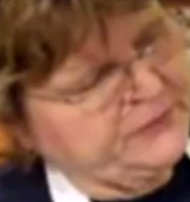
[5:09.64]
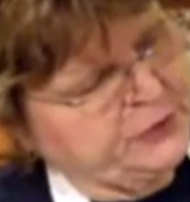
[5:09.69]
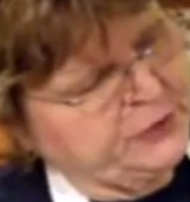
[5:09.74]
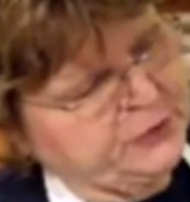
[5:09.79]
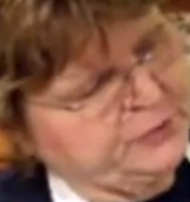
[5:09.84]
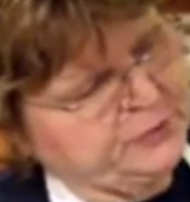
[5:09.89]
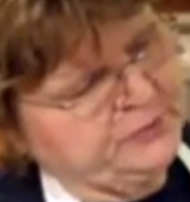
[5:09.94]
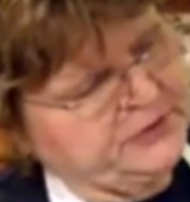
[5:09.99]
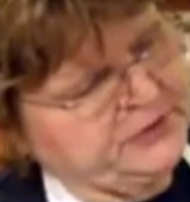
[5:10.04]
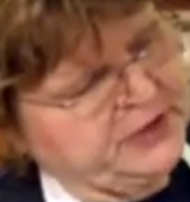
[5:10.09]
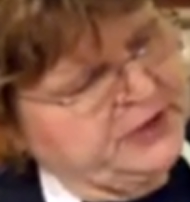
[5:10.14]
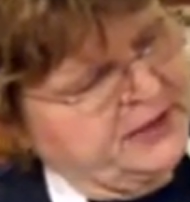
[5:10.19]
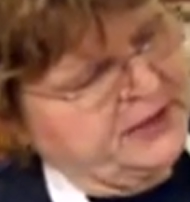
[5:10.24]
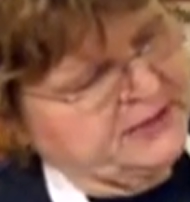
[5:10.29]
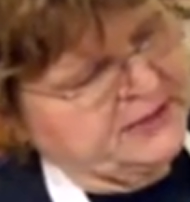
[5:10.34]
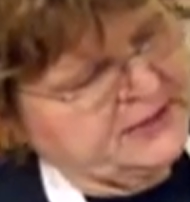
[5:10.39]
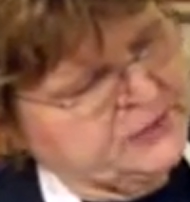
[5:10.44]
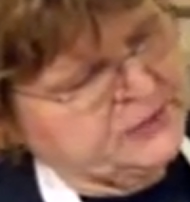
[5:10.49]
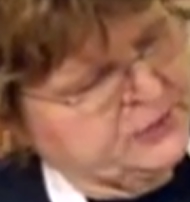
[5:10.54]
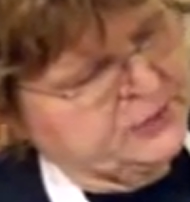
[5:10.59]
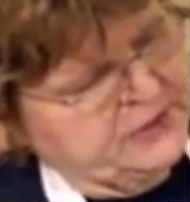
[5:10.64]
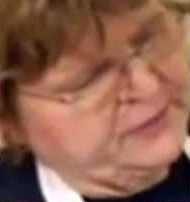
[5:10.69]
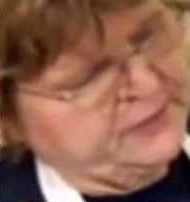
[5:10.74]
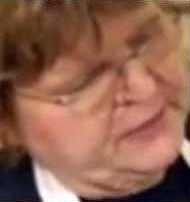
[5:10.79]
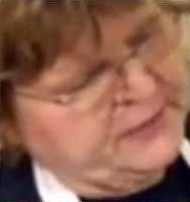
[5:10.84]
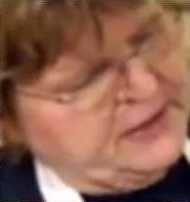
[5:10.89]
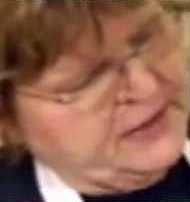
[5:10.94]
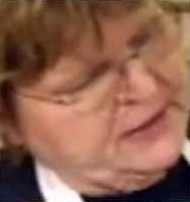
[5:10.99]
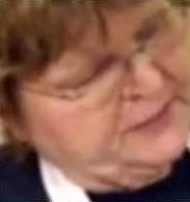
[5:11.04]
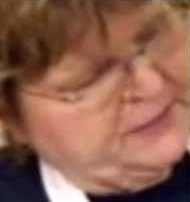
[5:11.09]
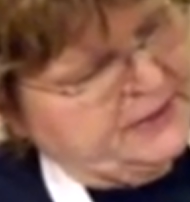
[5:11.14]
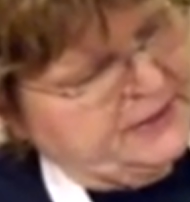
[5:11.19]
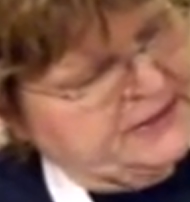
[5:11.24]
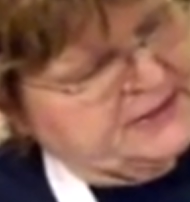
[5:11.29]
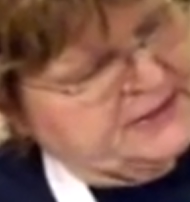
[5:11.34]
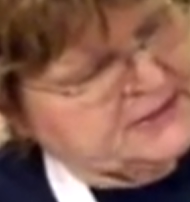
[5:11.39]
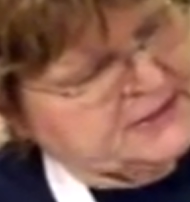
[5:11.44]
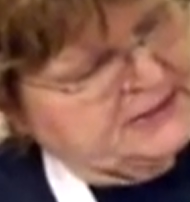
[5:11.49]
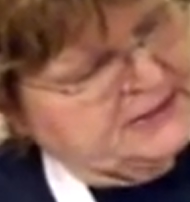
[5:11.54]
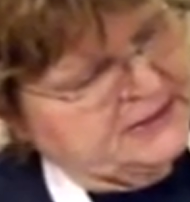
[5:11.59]
your, not this rim, but
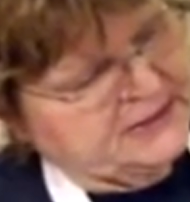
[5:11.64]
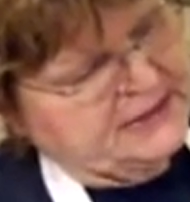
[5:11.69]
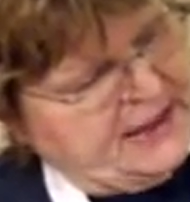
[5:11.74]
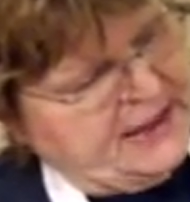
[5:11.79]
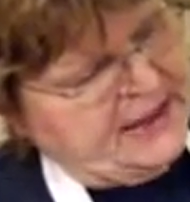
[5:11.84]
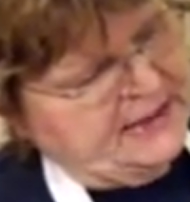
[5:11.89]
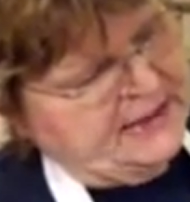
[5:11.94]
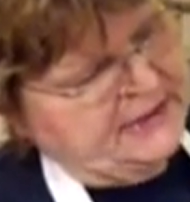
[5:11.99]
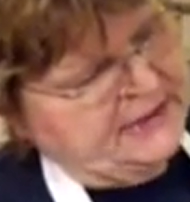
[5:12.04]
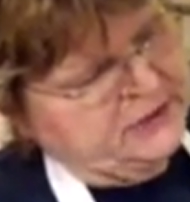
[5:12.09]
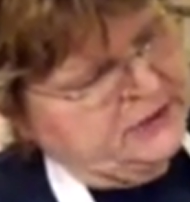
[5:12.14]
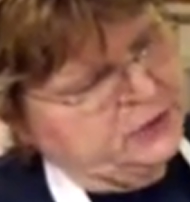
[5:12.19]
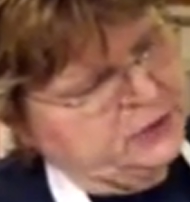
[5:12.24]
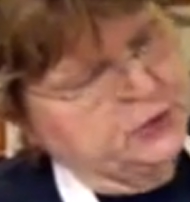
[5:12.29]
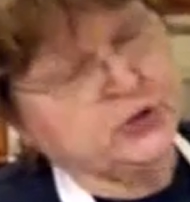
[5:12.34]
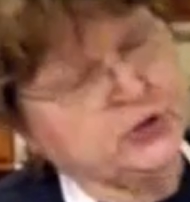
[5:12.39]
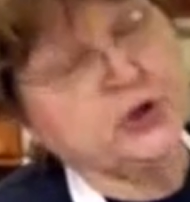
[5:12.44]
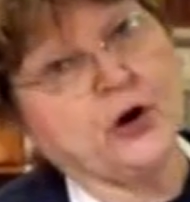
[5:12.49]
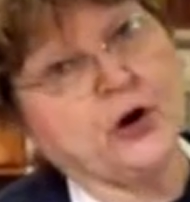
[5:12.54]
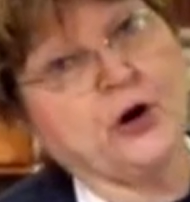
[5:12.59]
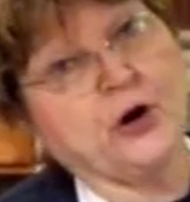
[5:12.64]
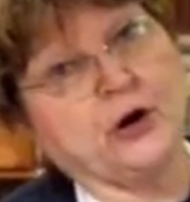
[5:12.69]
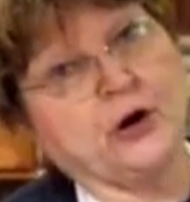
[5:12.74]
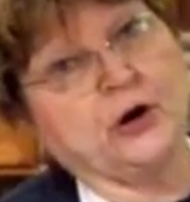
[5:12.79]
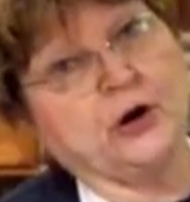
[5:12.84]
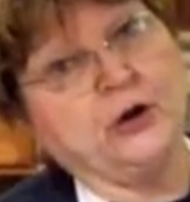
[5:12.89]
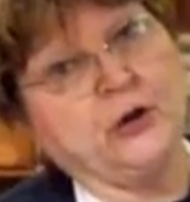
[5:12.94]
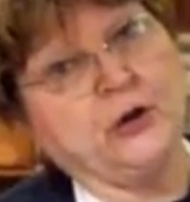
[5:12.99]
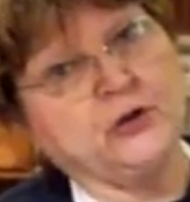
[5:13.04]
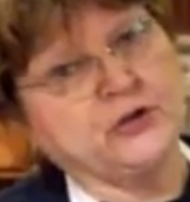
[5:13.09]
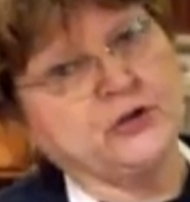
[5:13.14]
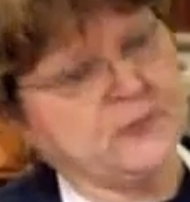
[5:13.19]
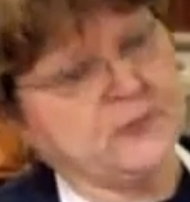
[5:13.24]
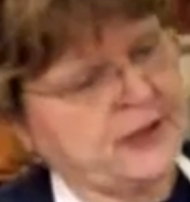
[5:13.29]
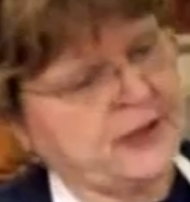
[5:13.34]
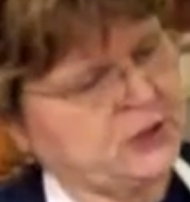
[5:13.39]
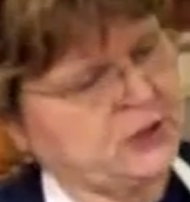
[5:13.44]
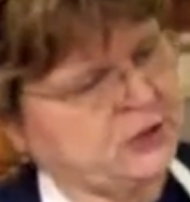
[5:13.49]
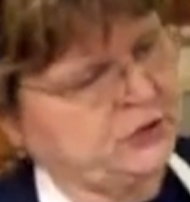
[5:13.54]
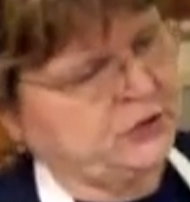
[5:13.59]
this little line in your jar. So
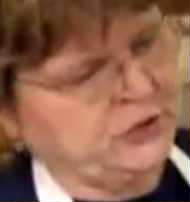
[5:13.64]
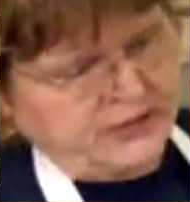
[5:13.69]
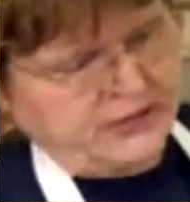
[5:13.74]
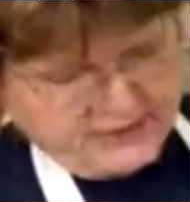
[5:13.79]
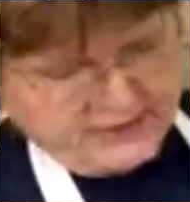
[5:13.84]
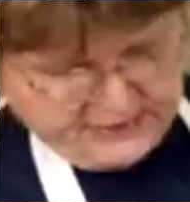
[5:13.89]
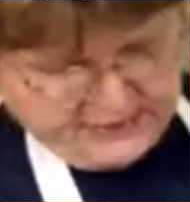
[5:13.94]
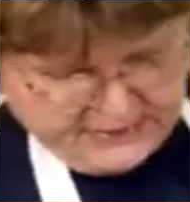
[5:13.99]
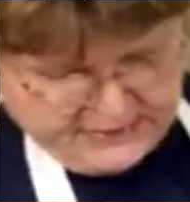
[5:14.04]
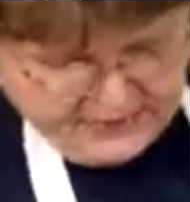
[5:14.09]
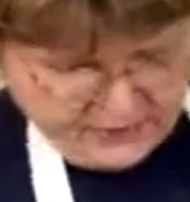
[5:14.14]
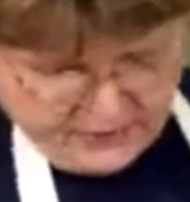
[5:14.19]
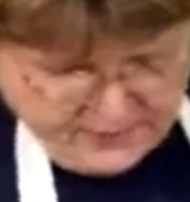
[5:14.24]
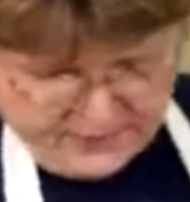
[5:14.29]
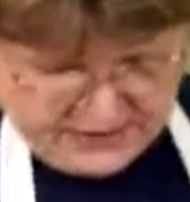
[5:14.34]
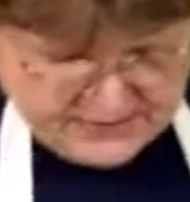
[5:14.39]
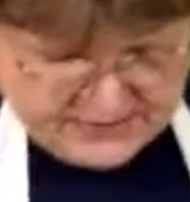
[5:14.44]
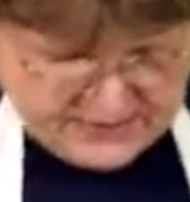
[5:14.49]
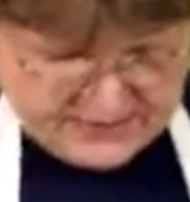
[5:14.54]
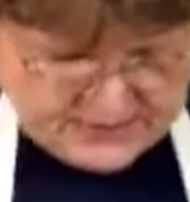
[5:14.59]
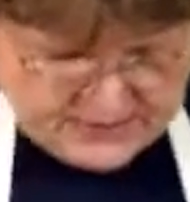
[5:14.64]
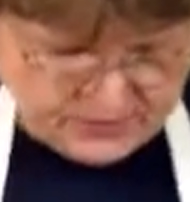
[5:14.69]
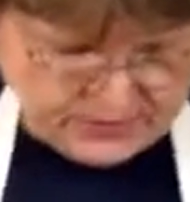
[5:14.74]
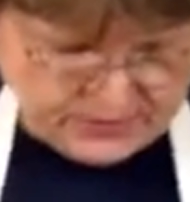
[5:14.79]
make sure you get it there because that's